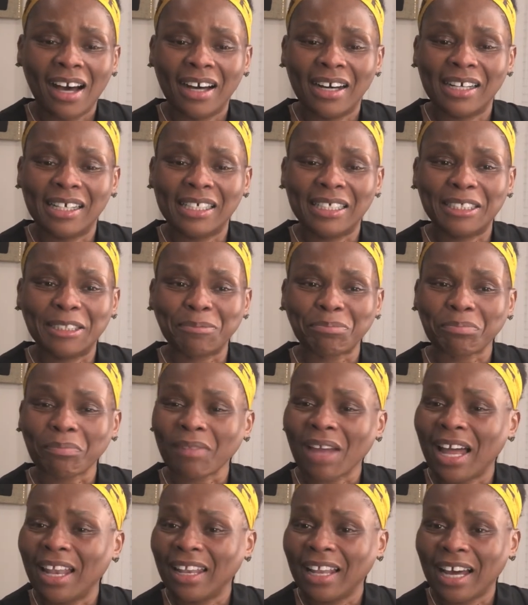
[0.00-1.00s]
A
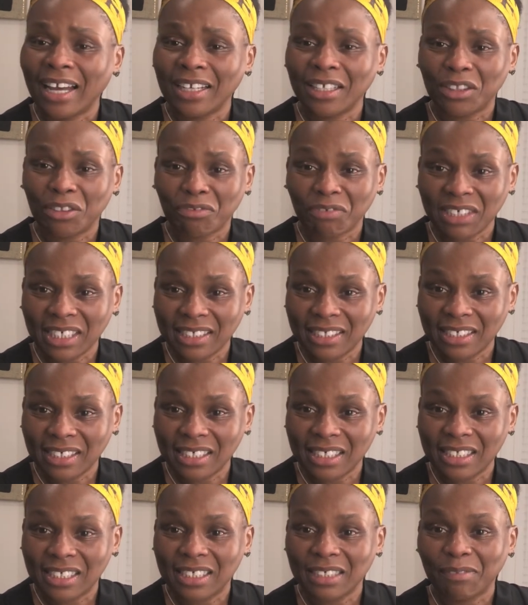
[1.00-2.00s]
lot of
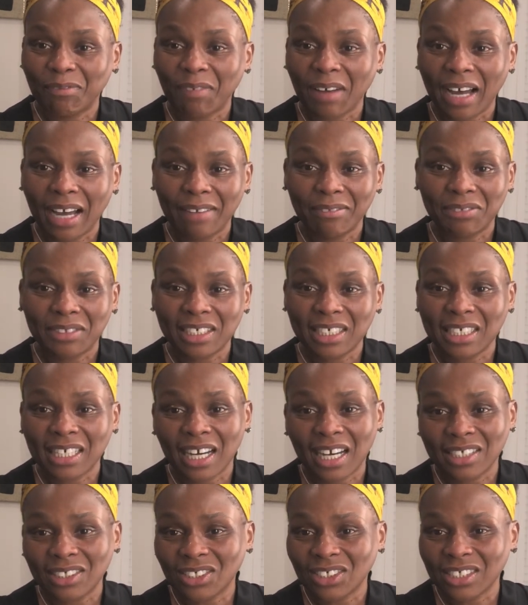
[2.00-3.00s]
3D to 5D
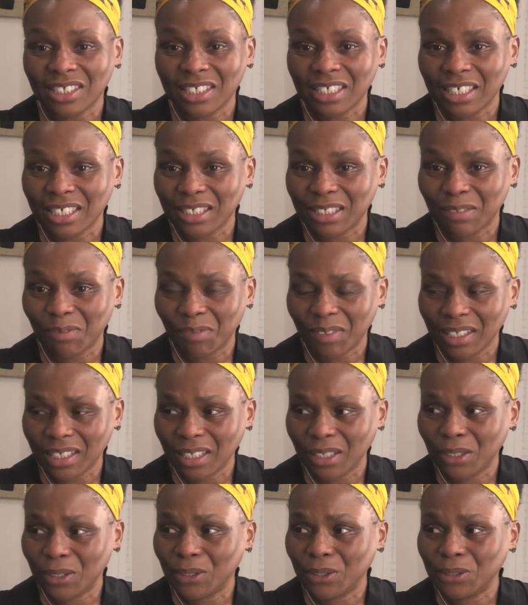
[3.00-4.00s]
consciousness
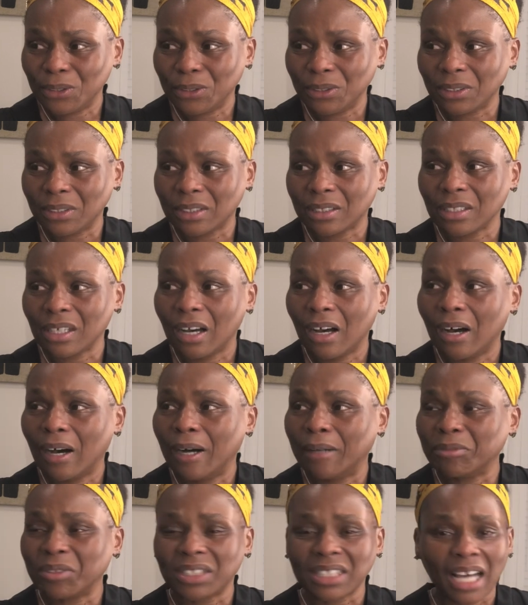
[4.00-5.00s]
videos,
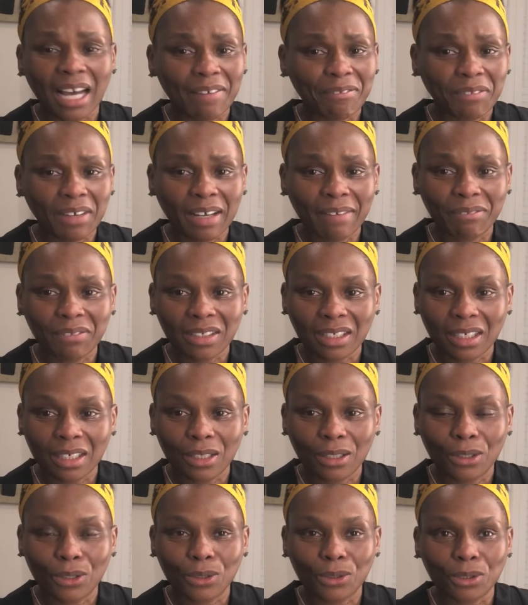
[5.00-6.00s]
sci-fi
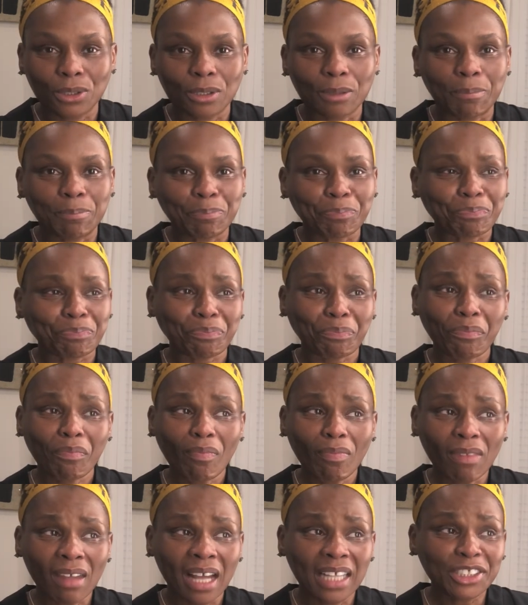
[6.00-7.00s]
videos,
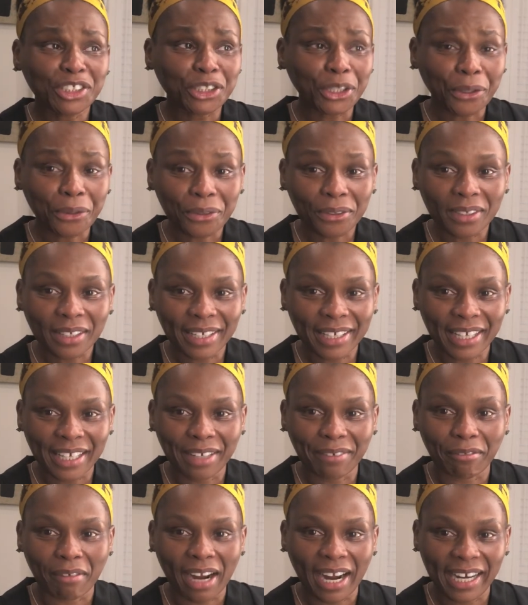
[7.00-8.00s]

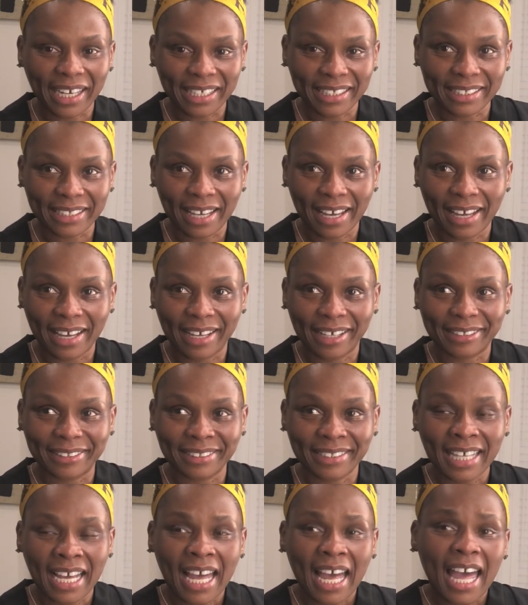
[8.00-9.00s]
journaling, writing down,
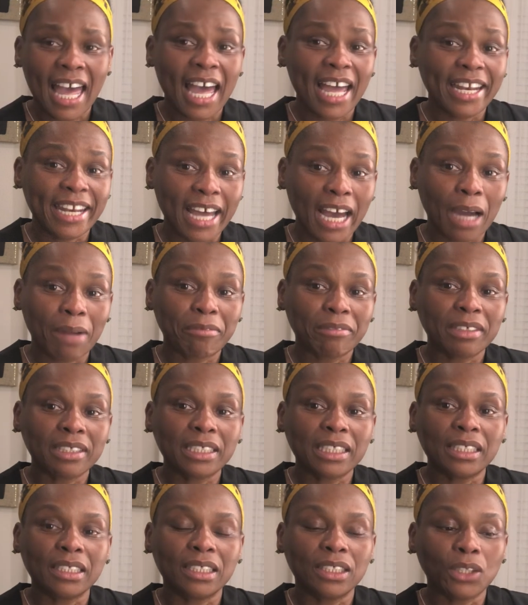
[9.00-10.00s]
and now I'm
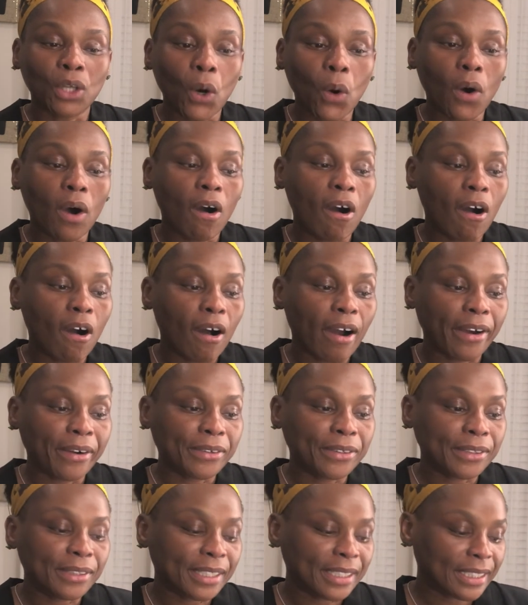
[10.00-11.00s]
really going hard
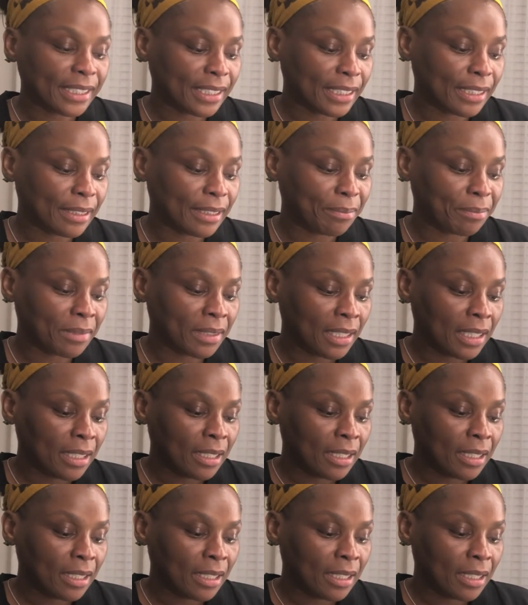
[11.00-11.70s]
on